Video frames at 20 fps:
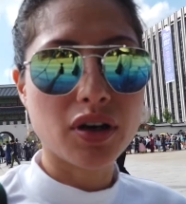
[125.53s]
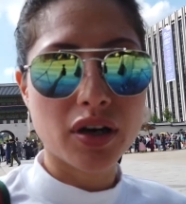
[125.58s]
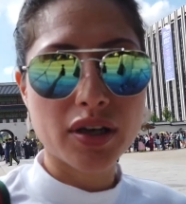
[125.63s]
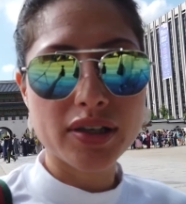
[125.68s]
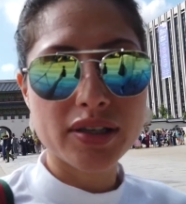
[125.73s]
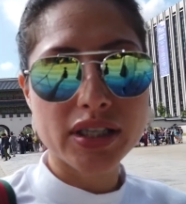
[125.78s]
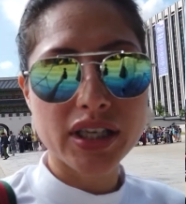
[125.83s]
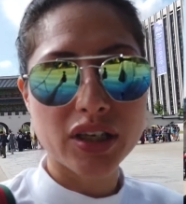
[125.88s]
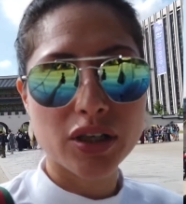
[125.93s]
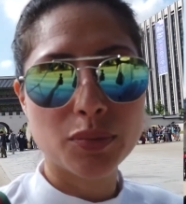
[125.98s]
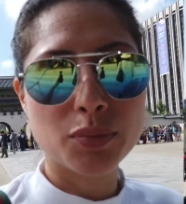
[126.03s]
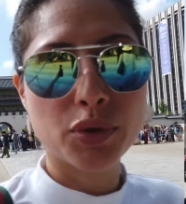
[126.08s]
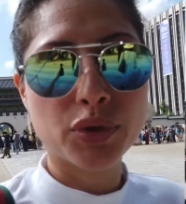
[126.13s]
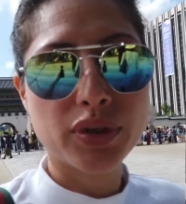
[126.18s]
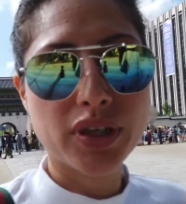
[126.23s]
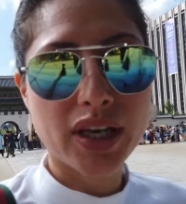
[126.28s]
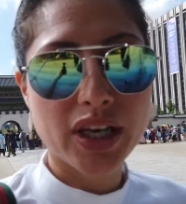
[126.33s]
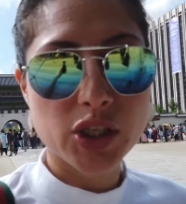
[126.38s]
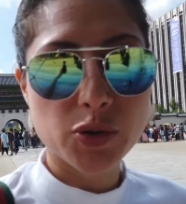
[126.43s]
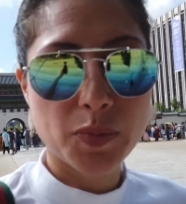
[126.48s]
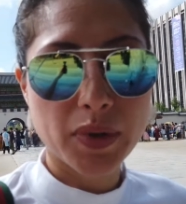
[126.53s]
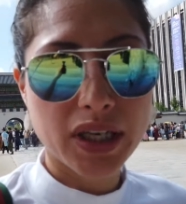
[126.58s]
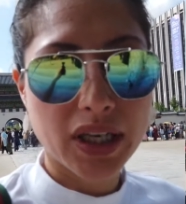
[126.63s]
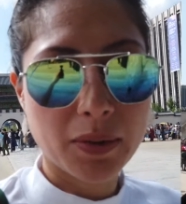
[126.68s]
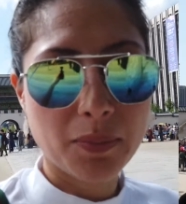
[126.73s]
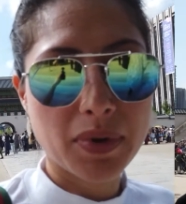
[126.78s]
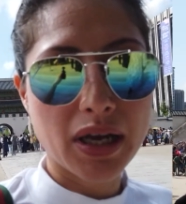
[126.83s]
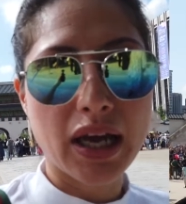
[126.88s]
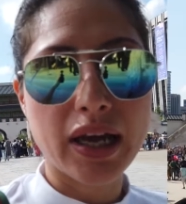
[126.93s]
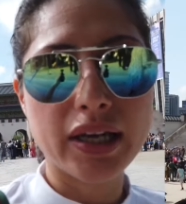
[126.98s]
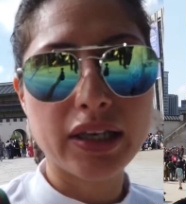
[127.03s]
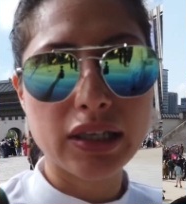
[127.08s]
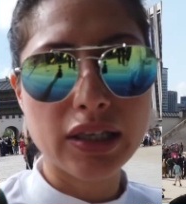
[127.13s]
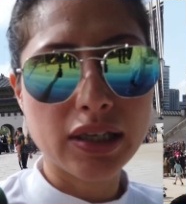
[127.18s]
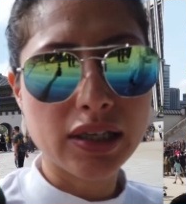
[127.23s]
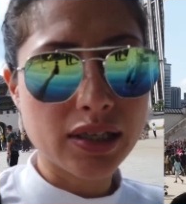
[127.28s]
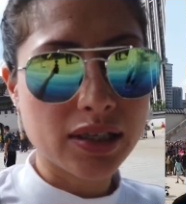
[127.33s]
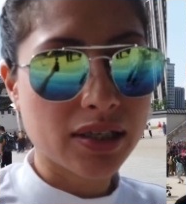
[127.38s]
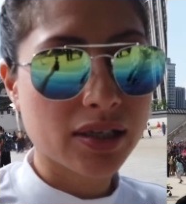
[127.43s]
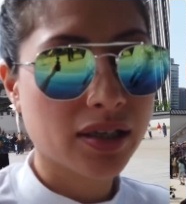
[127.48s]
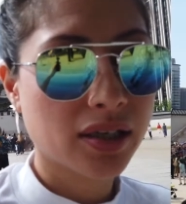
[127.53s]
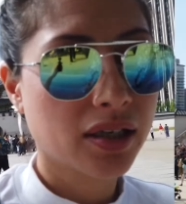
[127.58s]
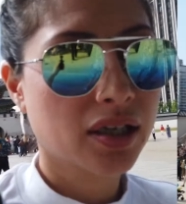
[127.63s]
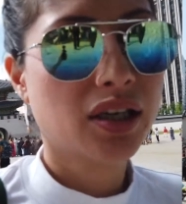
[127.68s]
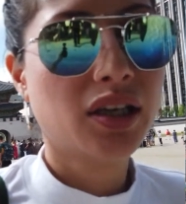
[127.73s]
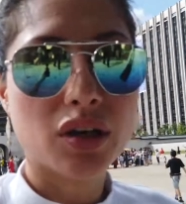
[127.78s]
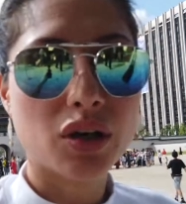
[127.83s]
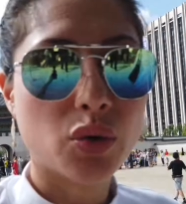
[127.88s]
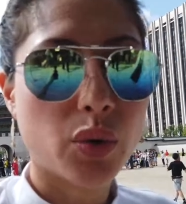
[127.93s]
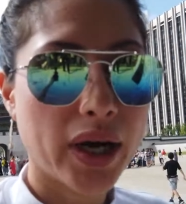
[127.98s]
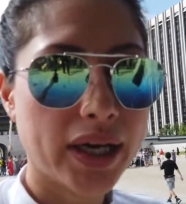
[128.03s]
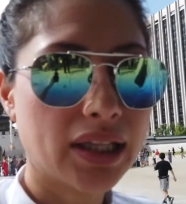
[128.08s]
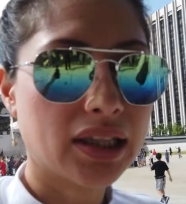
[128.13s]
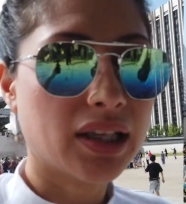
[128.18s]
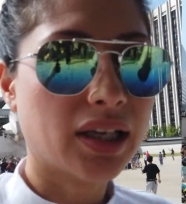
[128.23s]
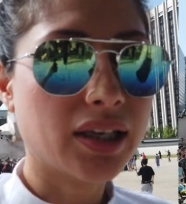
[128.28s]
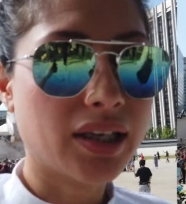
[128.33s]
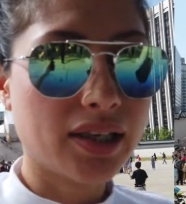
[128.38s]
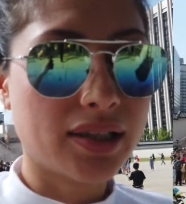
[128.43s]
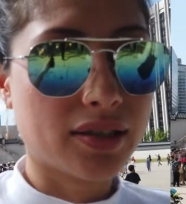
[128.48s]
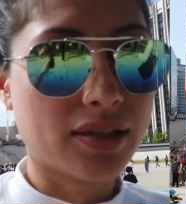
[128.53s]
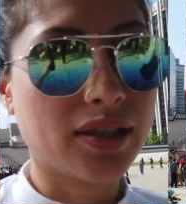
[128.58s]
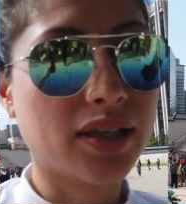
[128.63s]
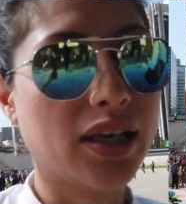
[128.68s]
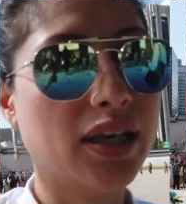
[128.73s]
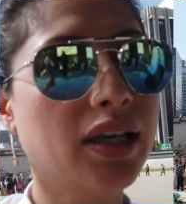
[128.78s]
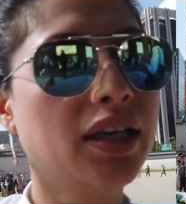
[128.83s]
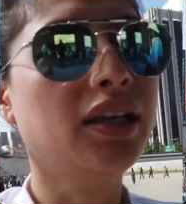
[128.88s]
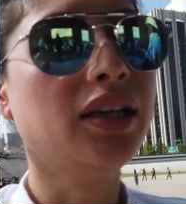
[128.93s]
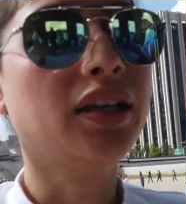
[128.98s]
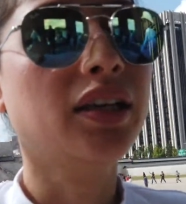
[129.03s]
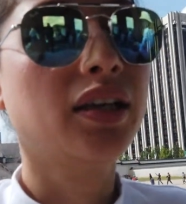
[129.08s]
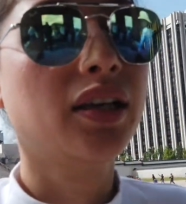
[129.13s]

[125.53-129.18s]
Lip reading: guard ceremony has begun behind us. We are quite lucky today.